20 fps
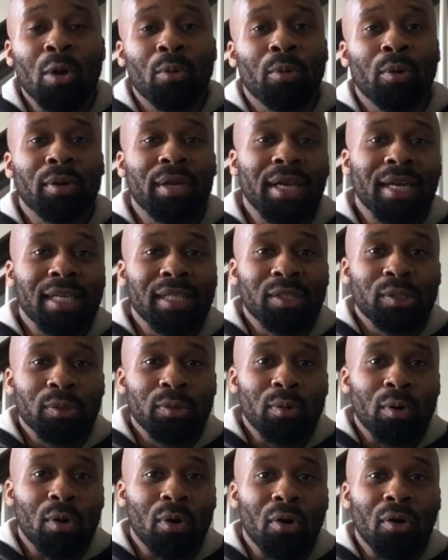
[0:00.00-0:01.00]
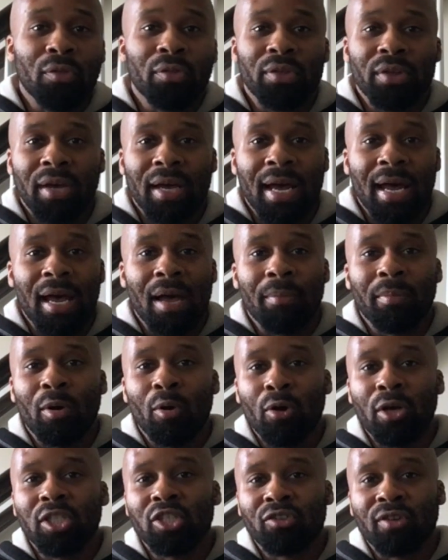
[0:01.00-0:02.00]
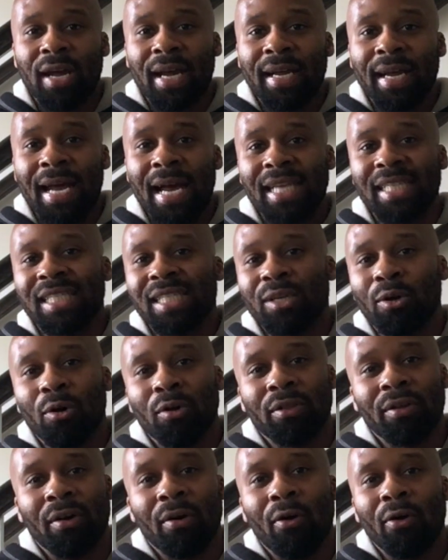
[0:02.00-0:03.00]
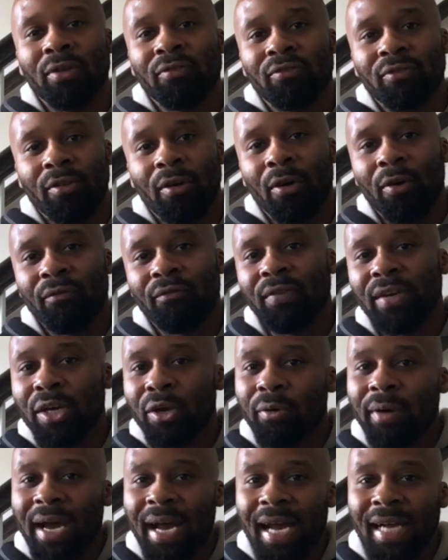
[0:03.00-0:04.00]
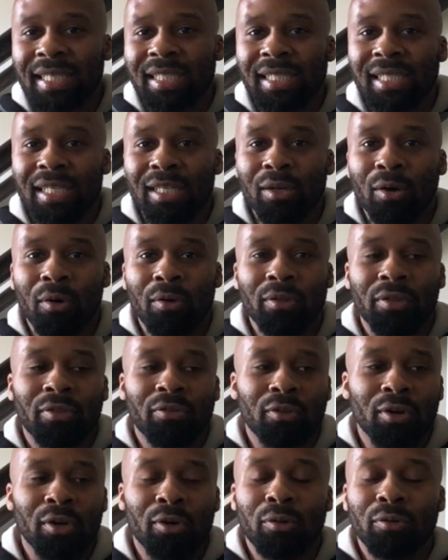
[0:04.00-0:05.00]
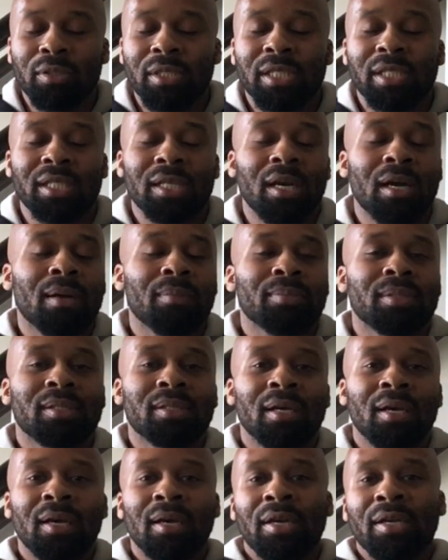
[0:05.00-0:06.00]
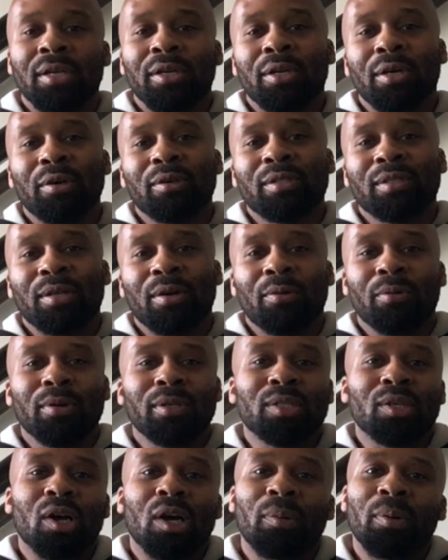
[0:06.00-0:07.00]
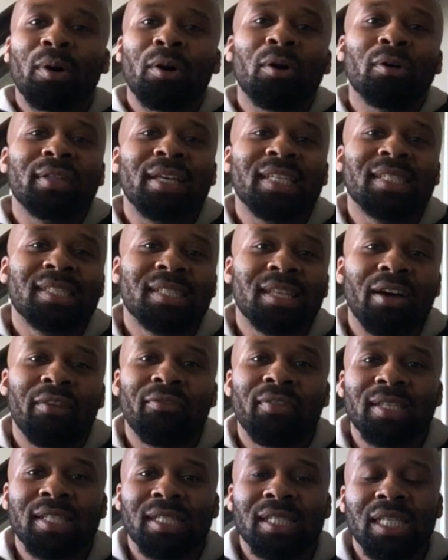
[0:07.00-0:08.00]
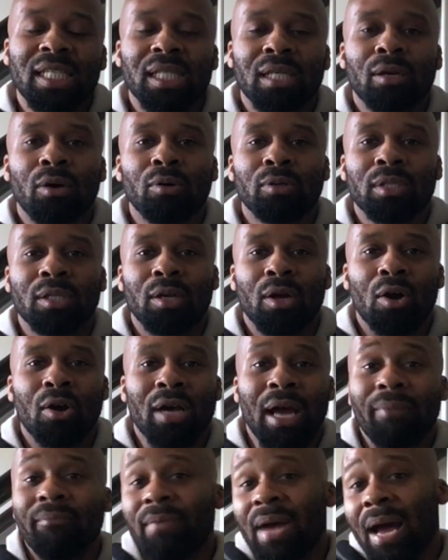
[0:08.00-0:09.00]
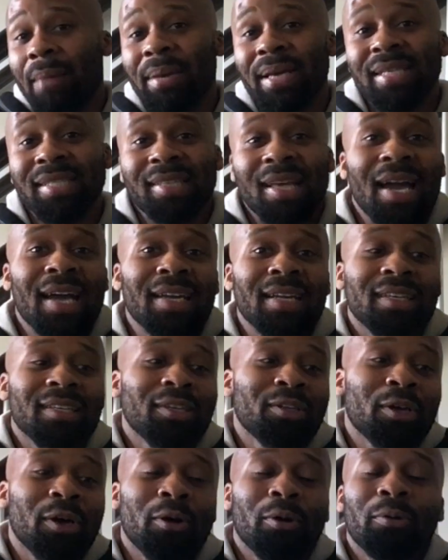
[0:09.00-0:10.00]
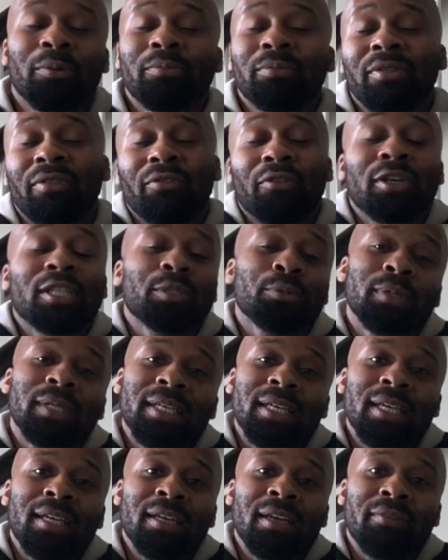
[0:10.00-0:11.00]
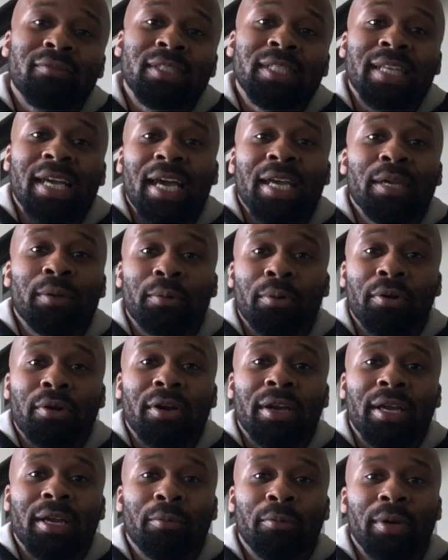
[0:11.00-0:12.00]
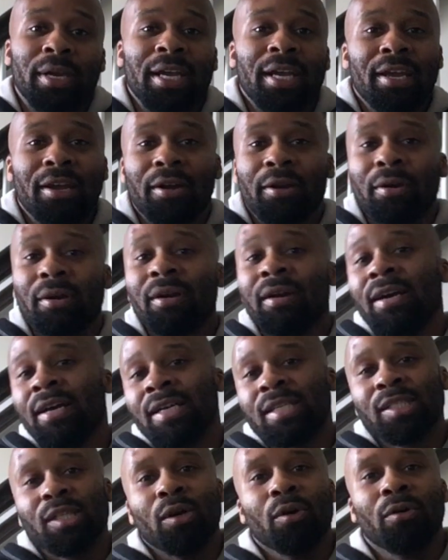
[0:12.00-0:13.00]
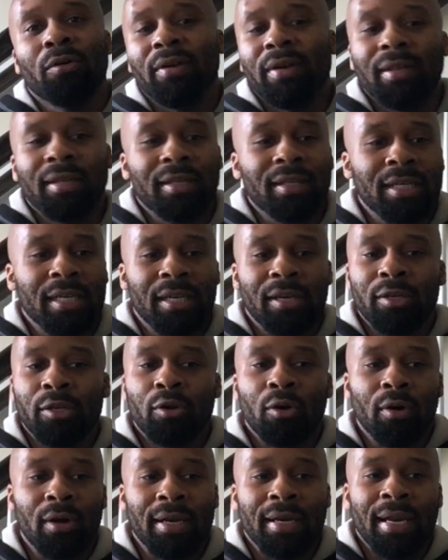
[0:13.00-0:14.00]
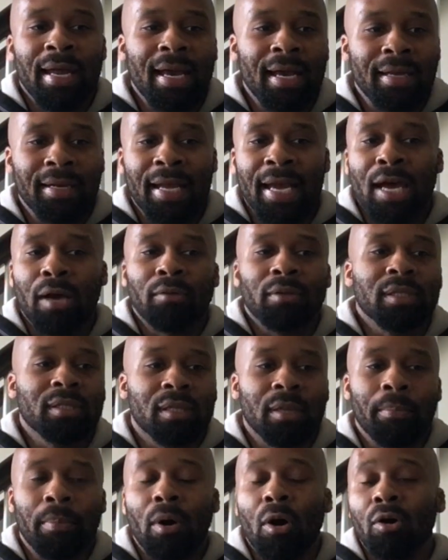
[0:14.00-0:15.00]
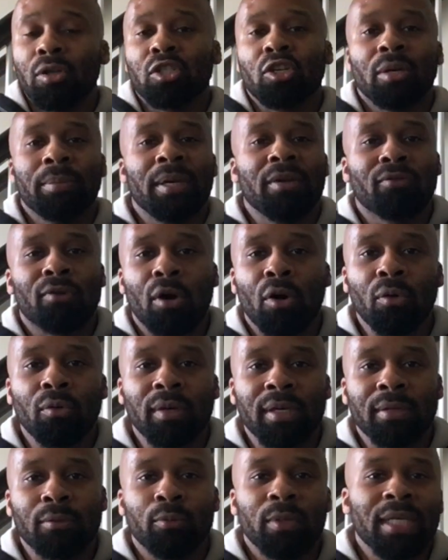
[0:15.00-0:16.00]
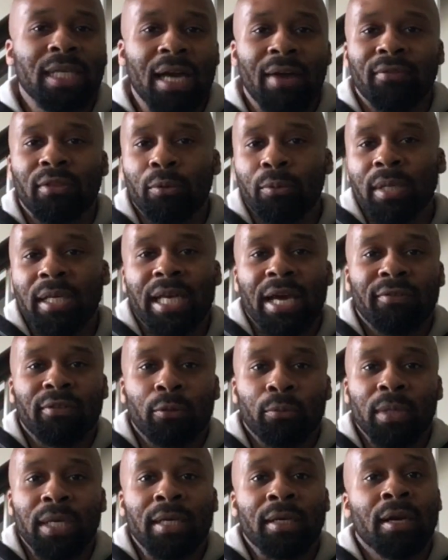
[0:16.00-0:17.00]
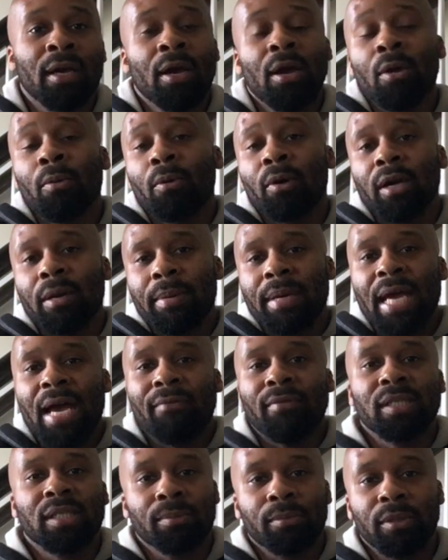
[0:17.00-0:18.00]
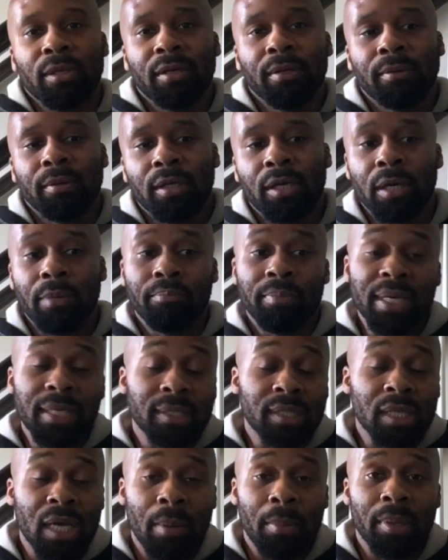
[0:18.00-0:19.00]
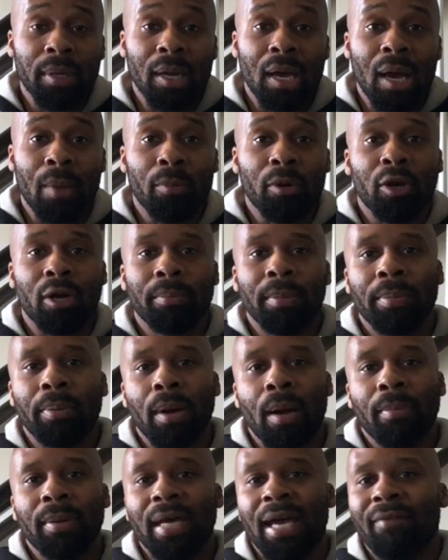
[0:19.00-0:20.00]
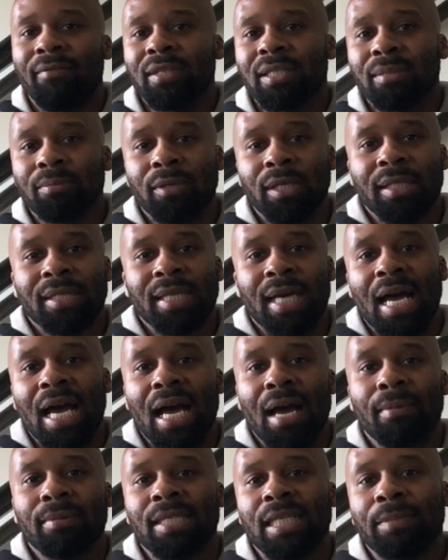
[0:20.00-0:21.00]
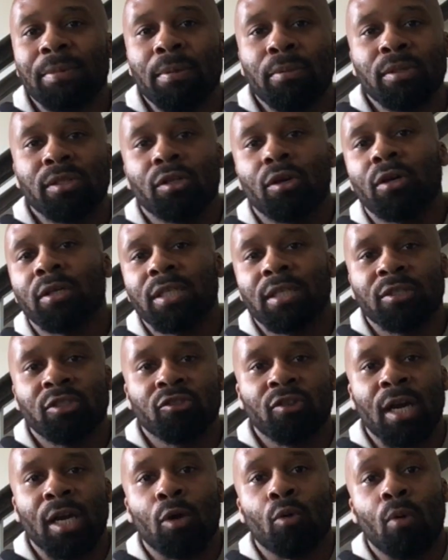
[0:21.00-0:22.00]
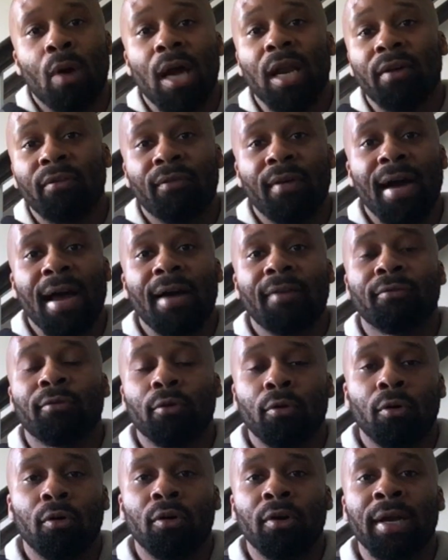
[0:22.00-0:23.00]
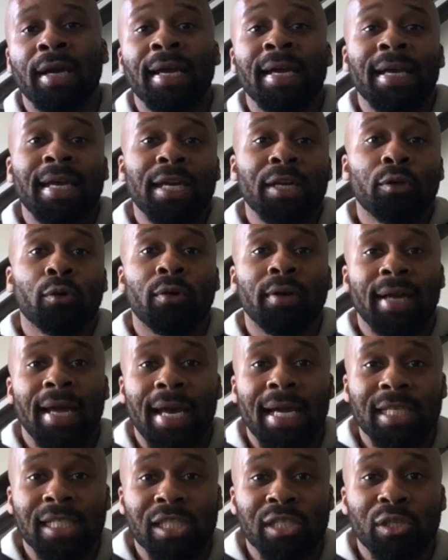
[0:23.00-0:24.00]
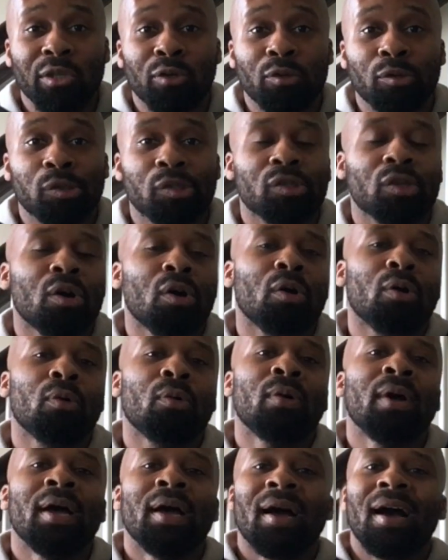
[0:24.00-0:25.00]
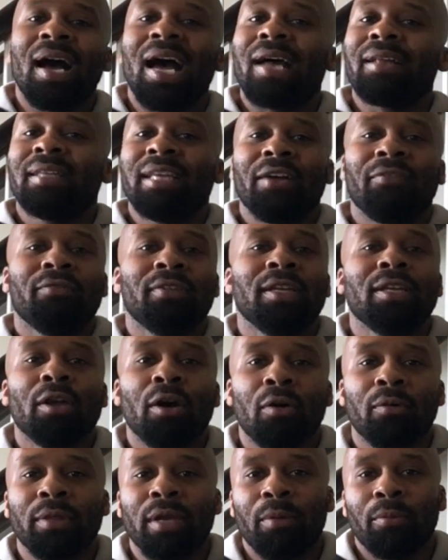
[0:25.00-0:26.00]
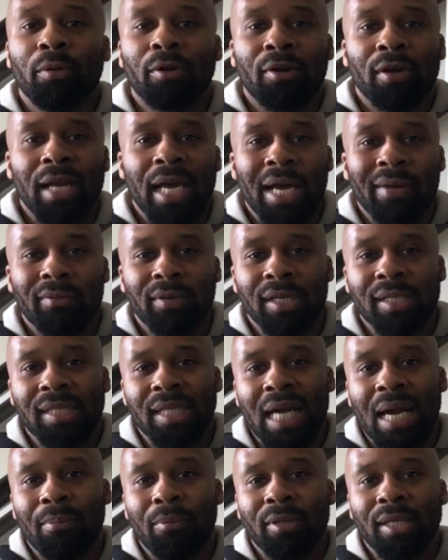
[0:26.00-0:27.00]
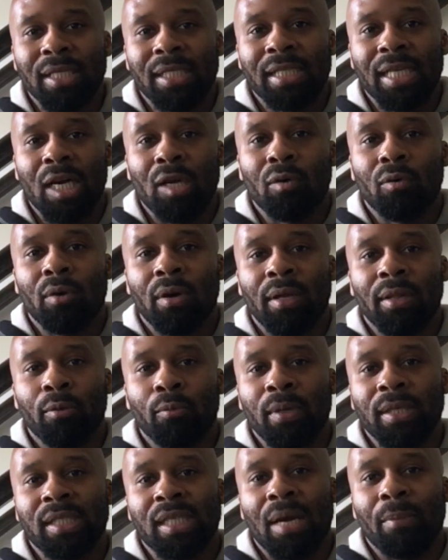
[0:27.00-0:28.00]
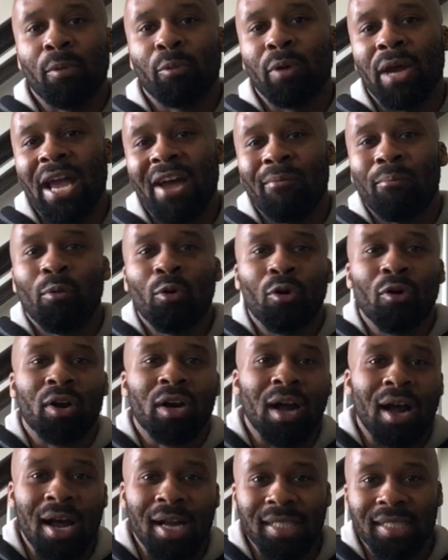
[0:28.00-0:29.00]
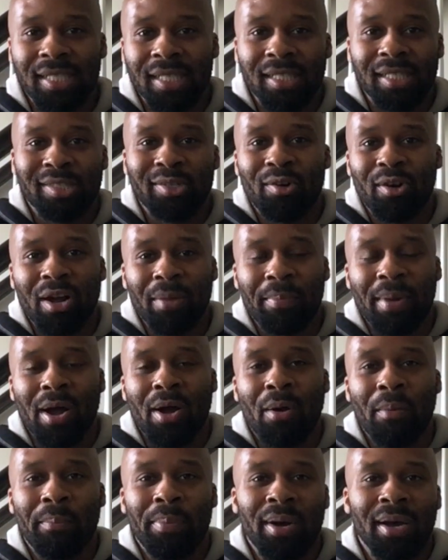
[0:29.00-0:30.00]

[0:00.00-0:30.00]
We'll get into all the on-track action, all the on-field action, all the throws, jumps, so we'll talk about all that stuff as the season goes along. I'm excited, the first weekend of January, and we're here. So, and that now the ball's going to be rolling week after week after week. We're going to be having some good meets coming up. We're going to be probably having some good times as people start to try to qualify for indoor nationals. So I definitely know that we're going to have a good time on this channel in the weeks coming. We'll have more content to talk about.